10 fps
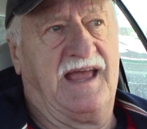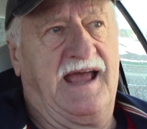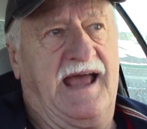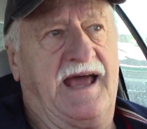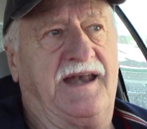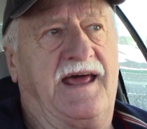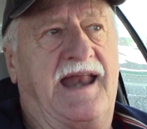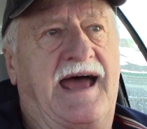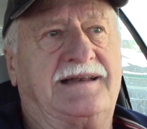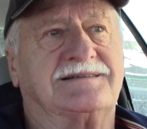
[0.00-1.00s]
And then
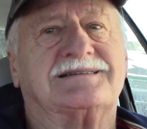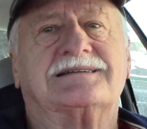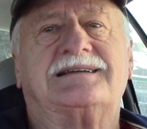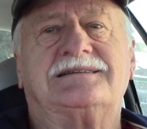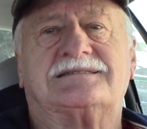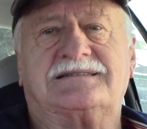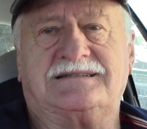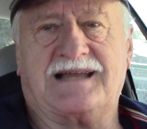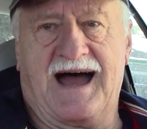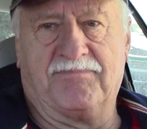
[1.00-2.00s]
that
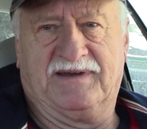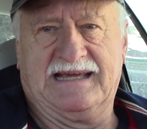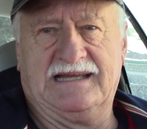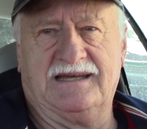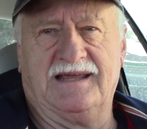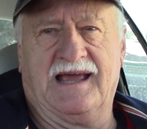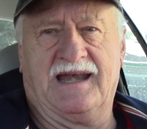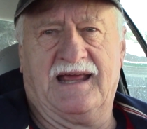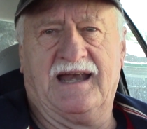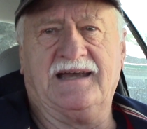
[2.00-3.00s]
stopped it, and
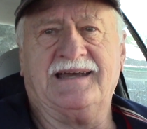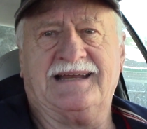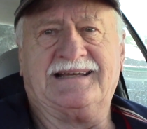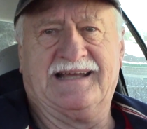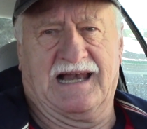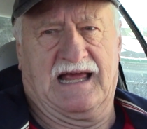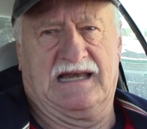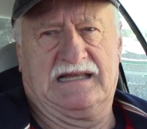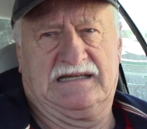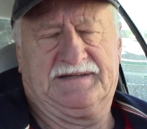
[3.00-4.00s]
then it did kill
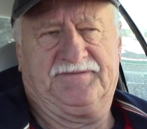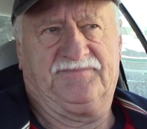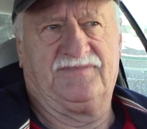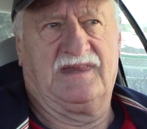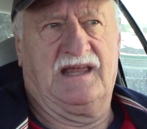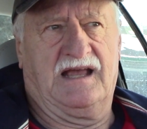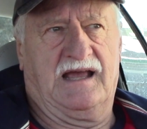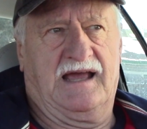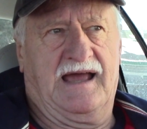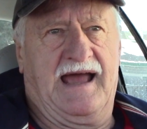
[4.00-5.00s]
it.
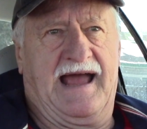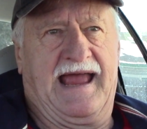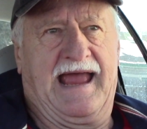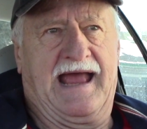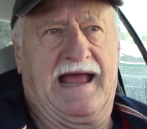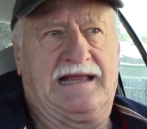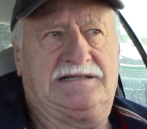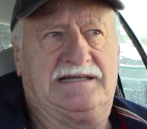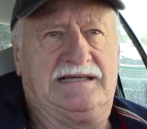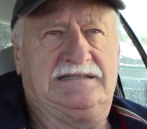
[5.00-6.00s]
And
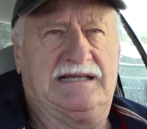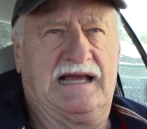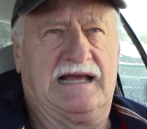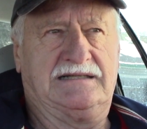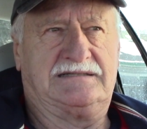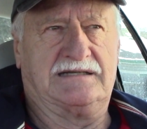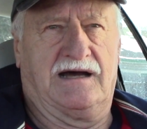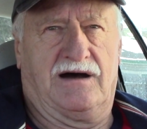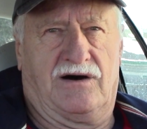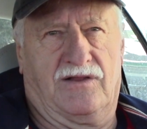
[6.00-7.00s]
she said,
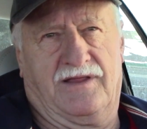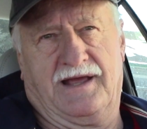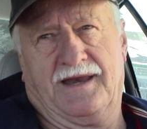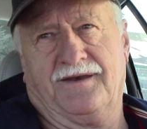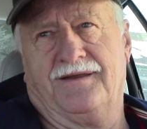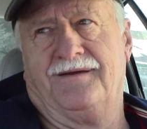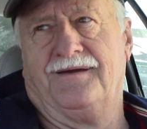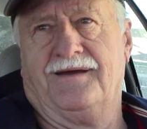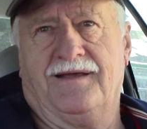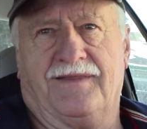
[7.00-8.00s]
so then
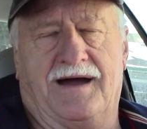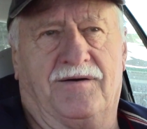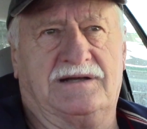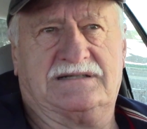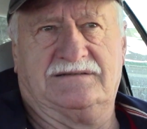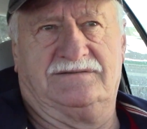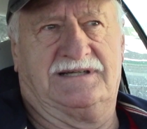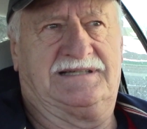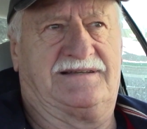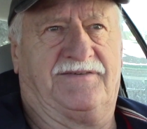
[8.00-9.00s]
that wasn't
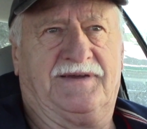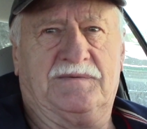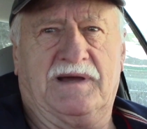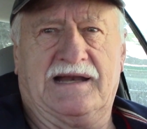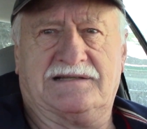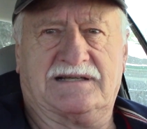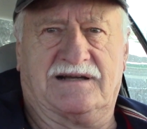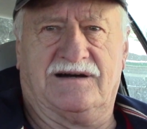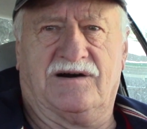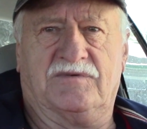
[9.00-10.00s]
just a few minutes
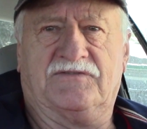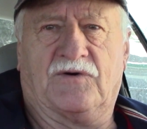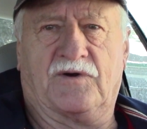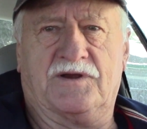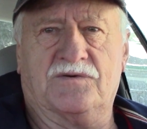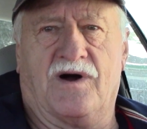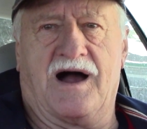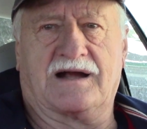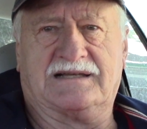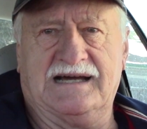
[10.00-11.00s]
ago before you
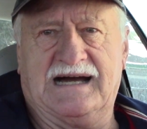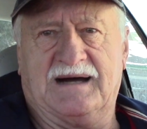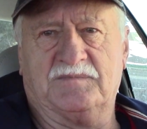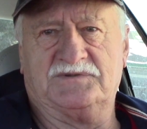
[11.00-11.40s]
walked up.